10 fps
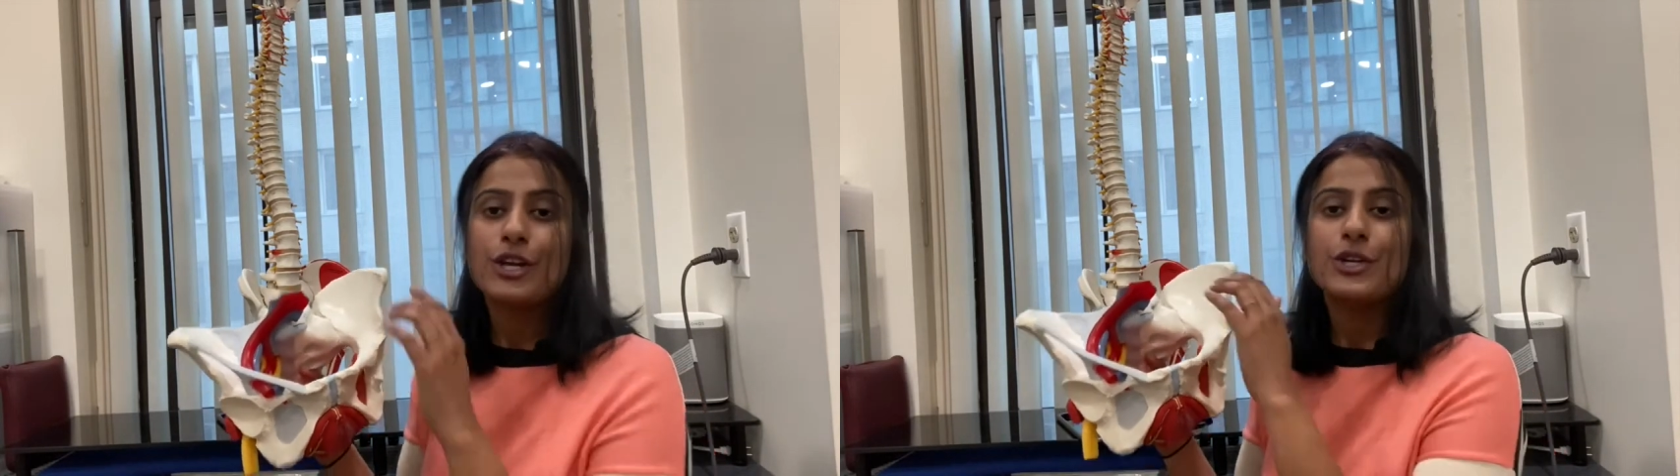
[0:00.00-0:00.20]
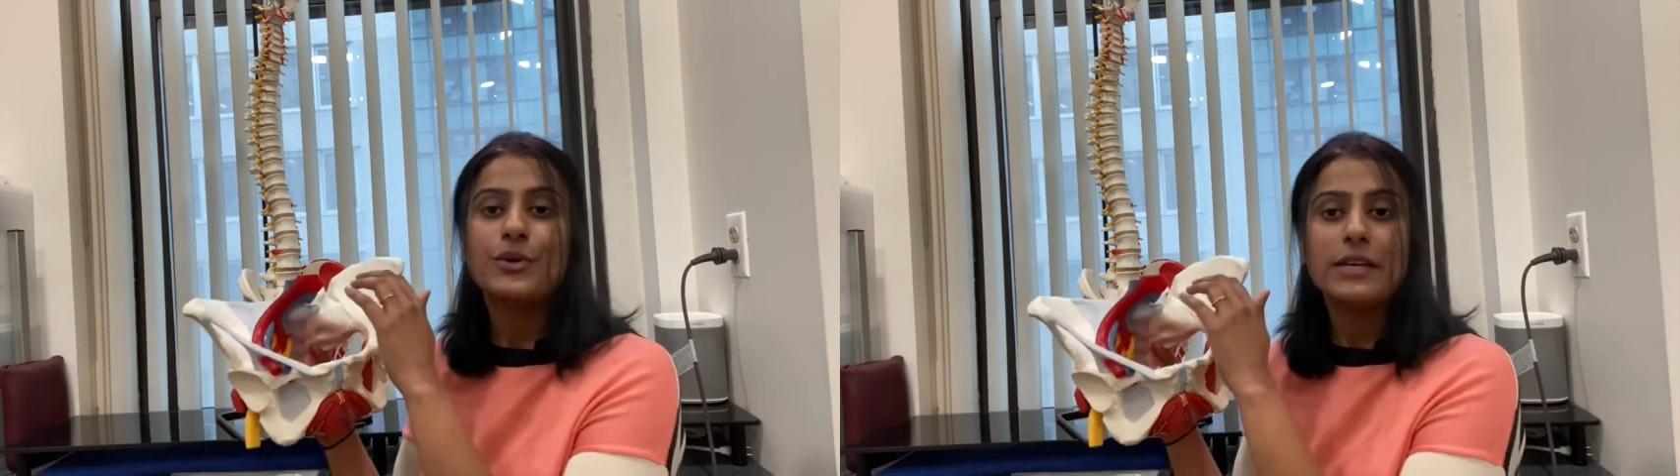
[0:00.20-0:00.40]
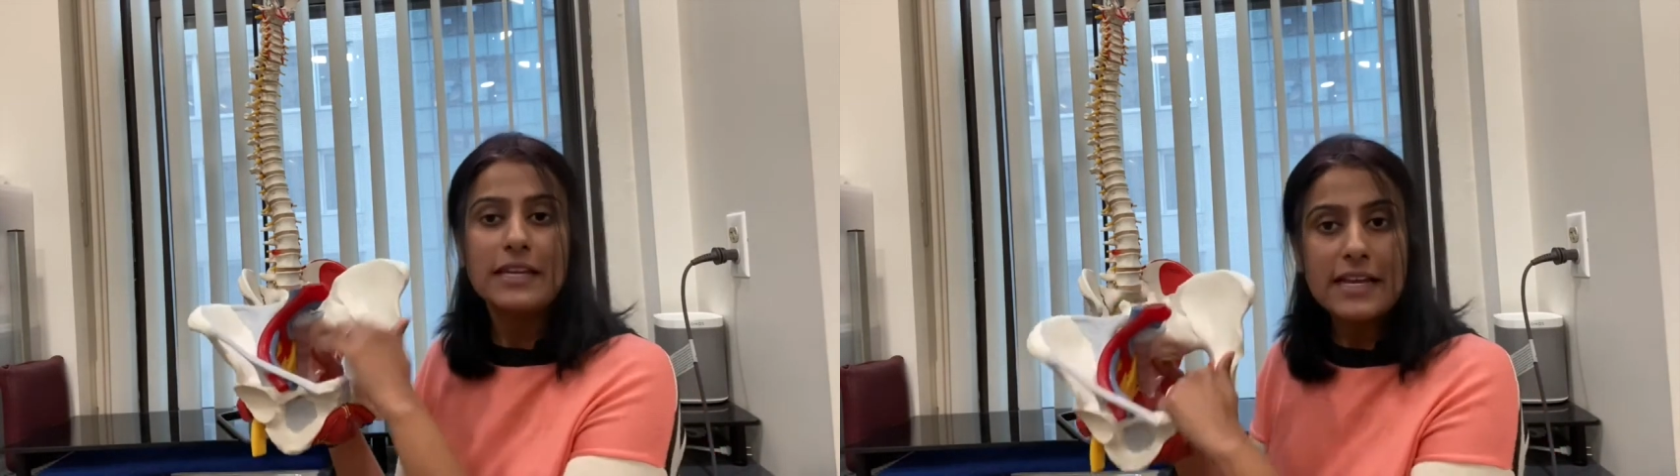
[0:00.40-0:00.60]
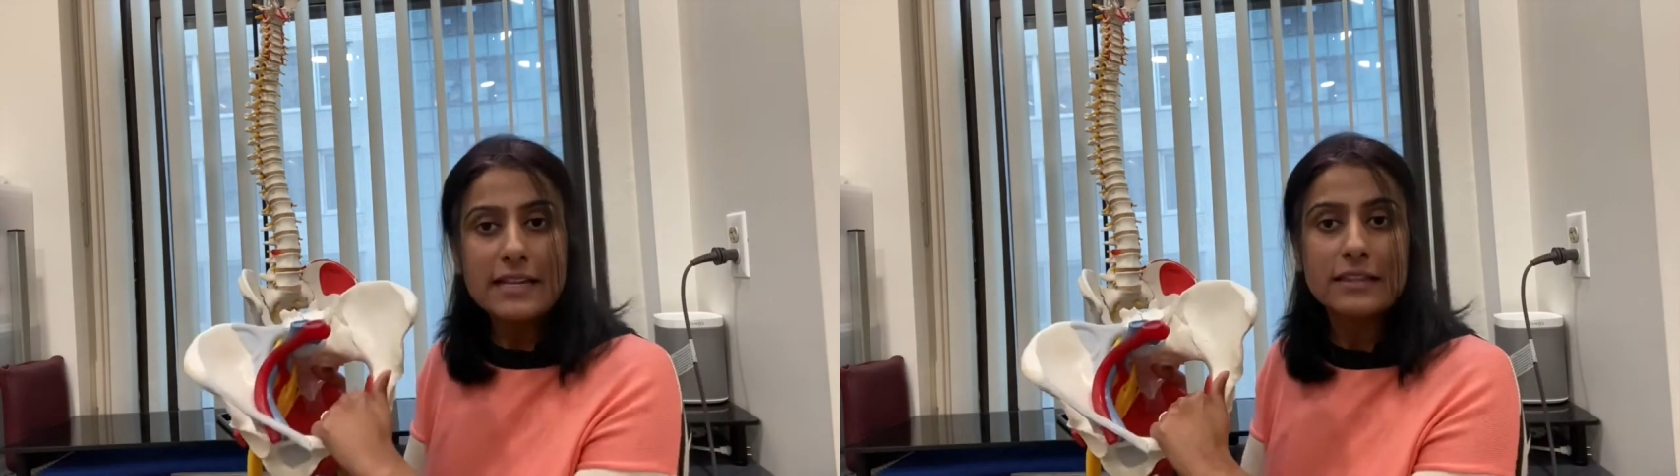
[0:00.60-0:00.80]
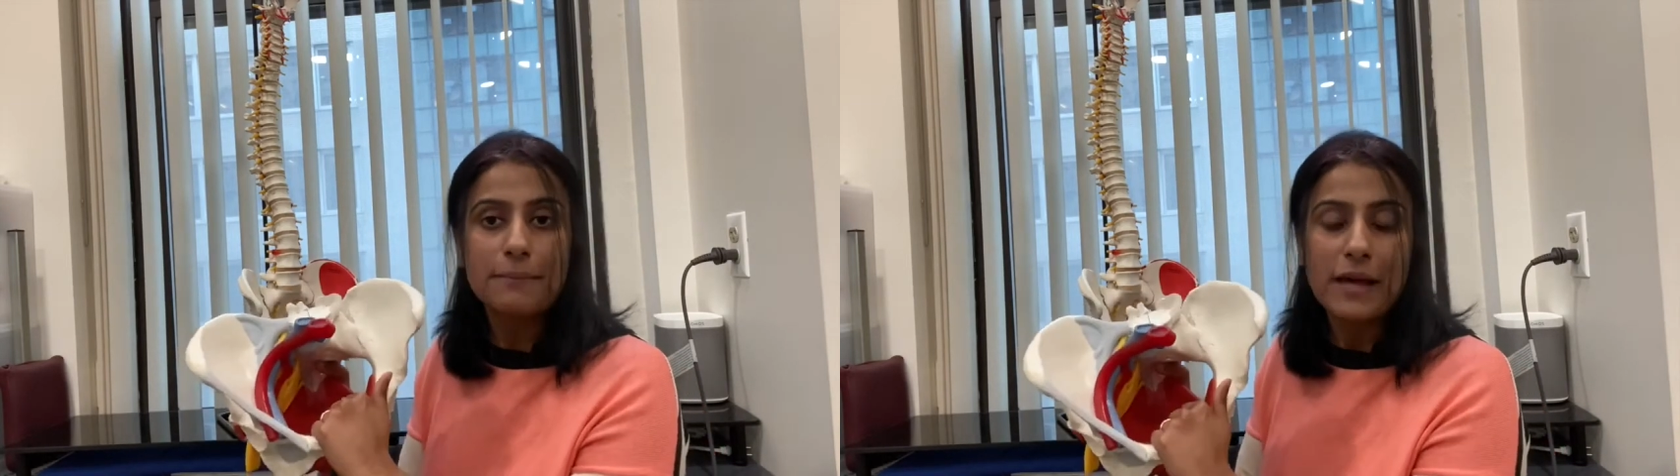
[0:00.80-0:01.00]
You
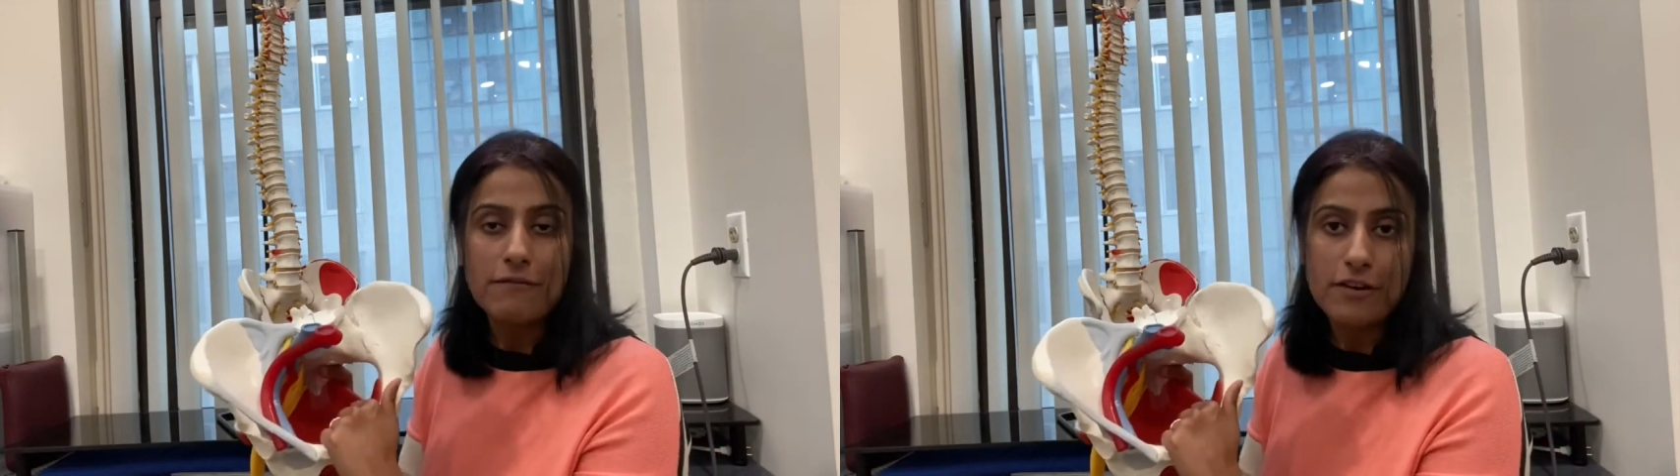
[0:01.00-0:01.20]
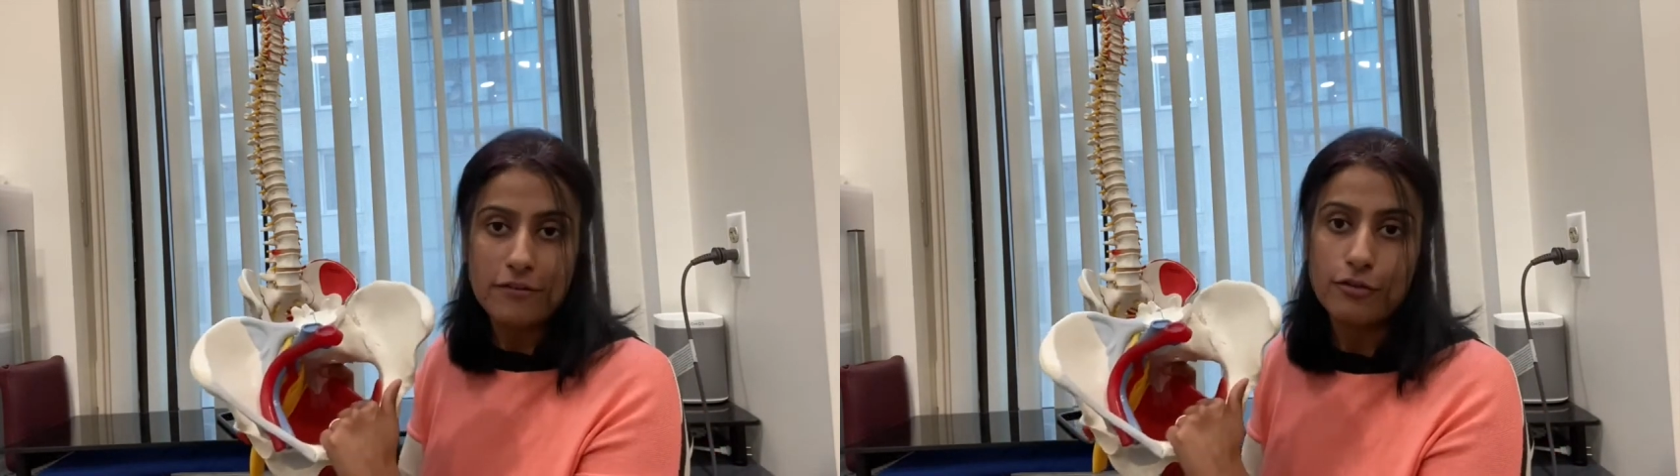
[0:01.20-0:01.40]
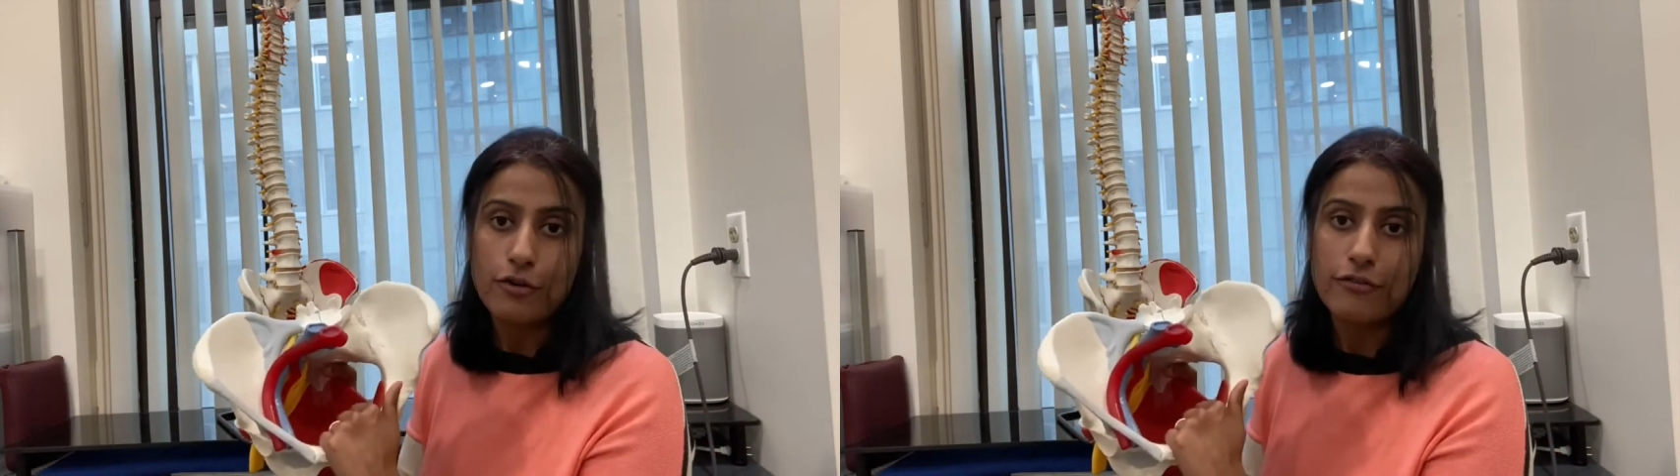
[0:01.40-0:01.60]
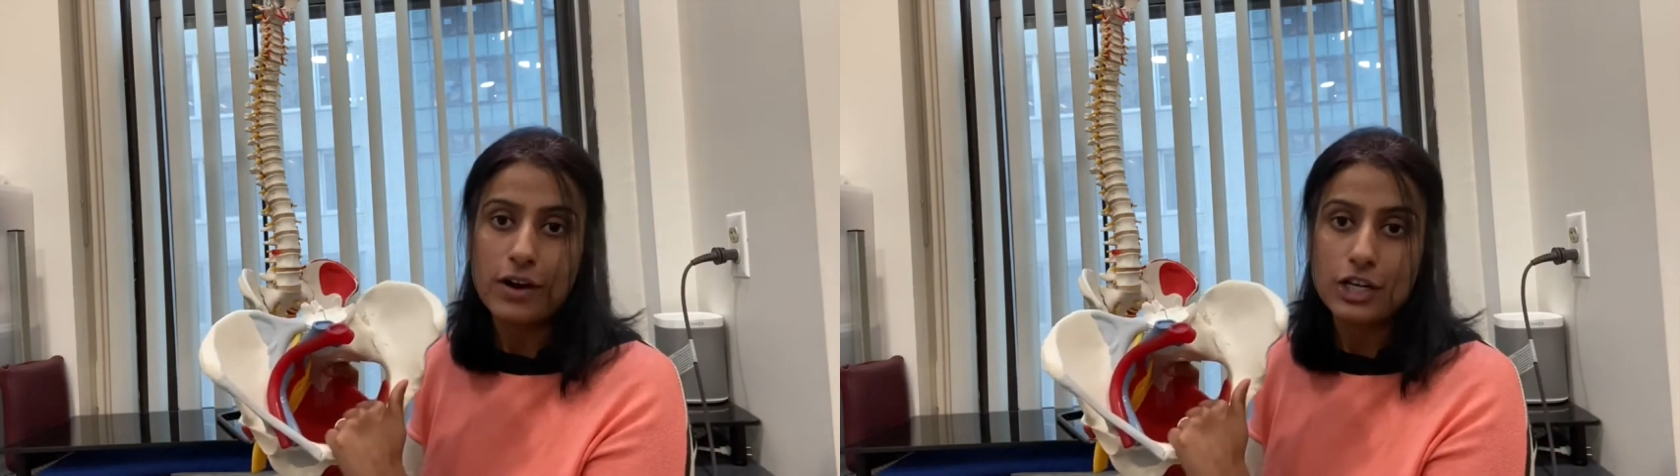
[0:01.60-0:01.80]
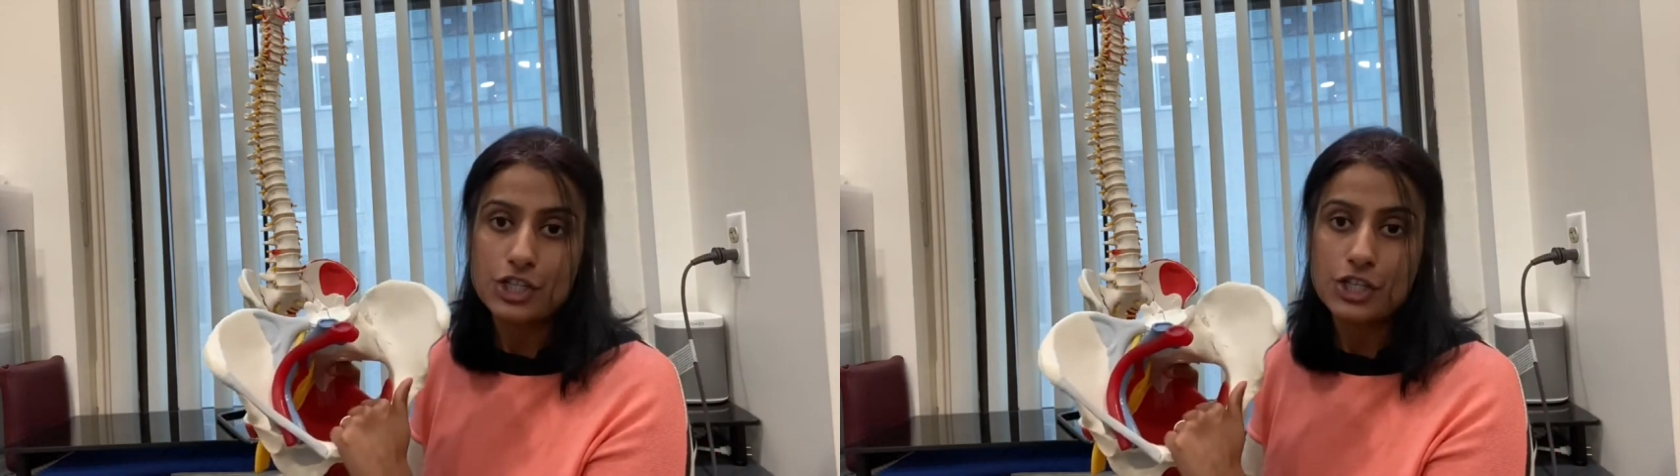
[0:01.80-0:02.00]
need the pelvic floor
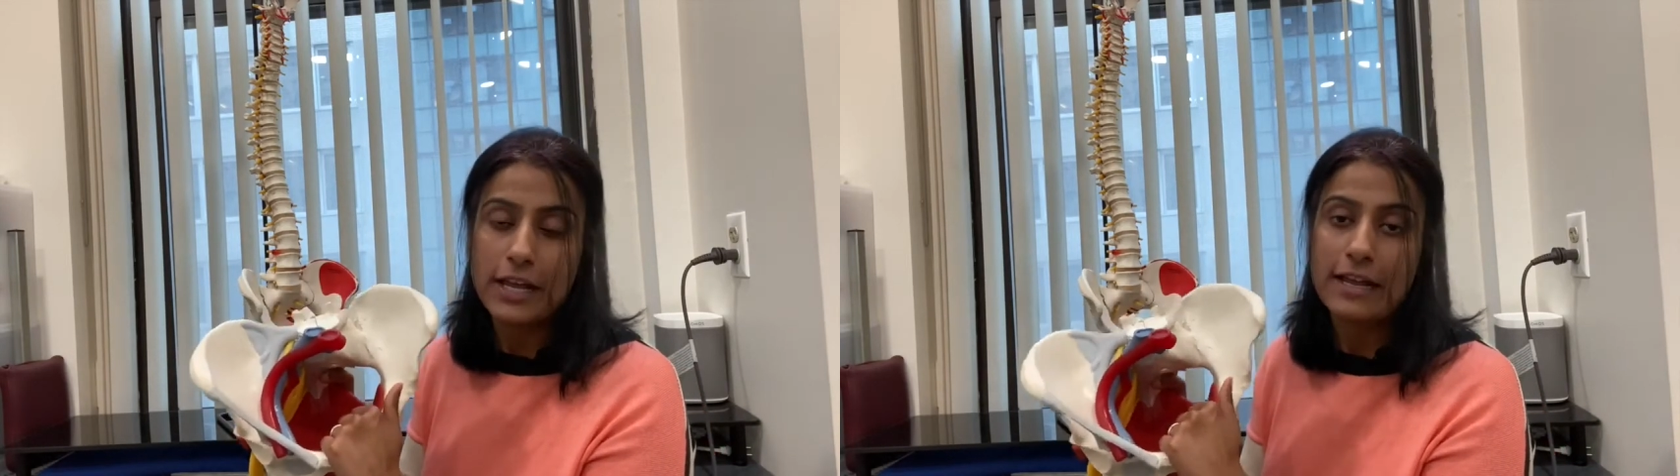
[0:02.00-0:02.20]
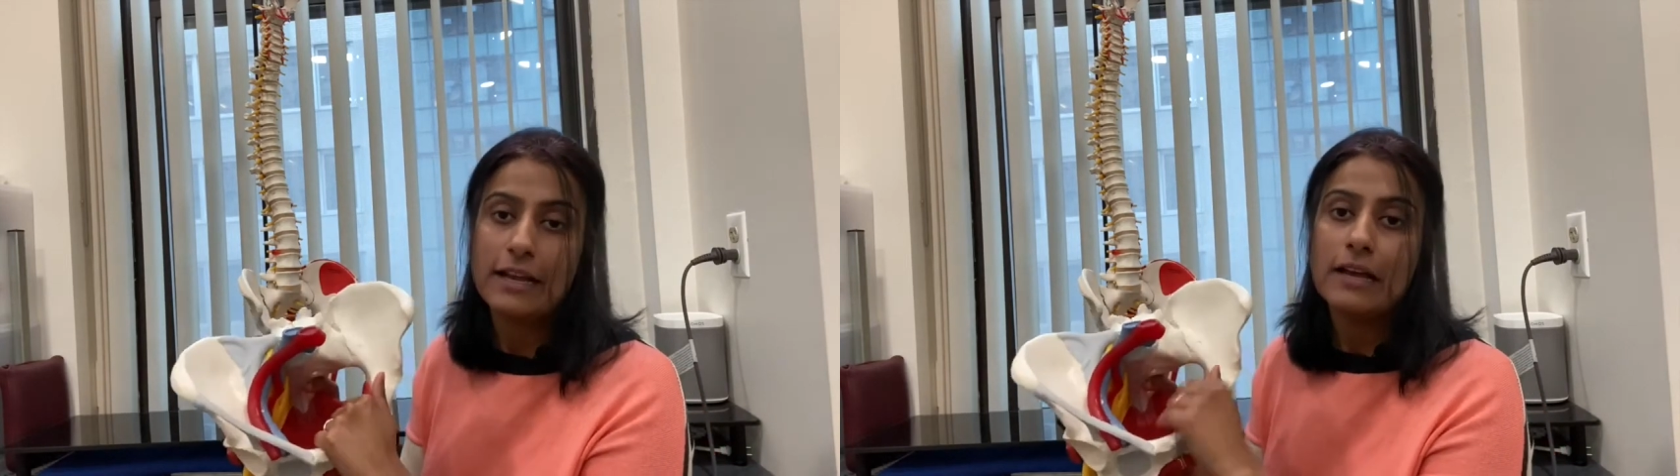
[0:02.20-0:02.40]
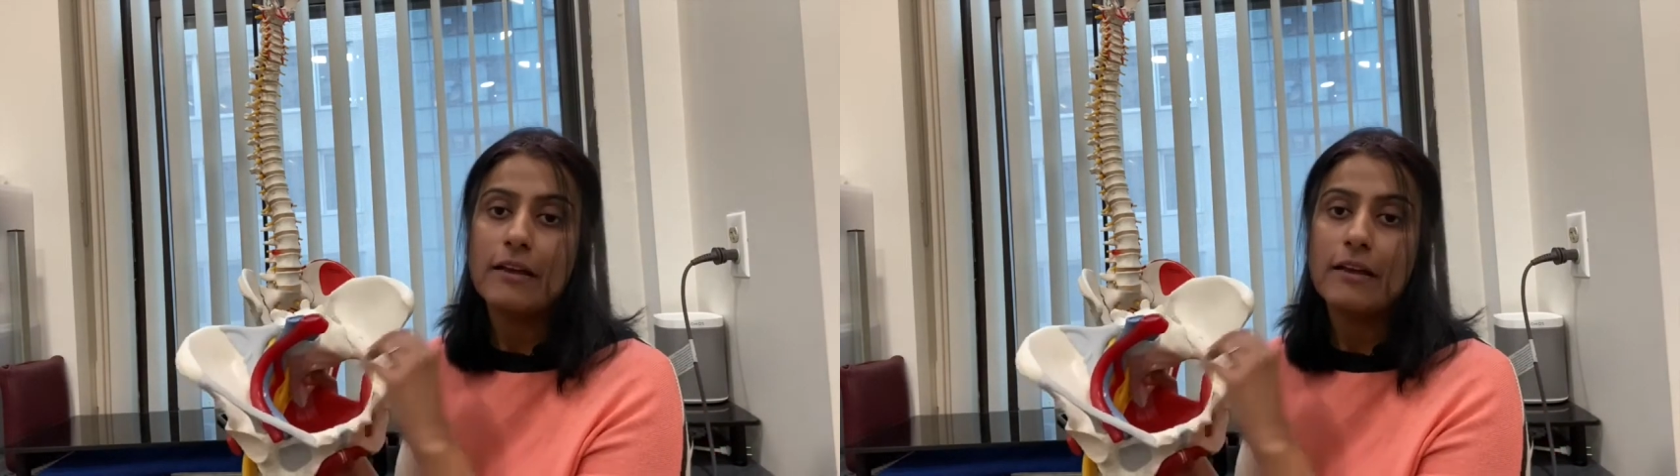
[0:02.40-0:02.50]
functioning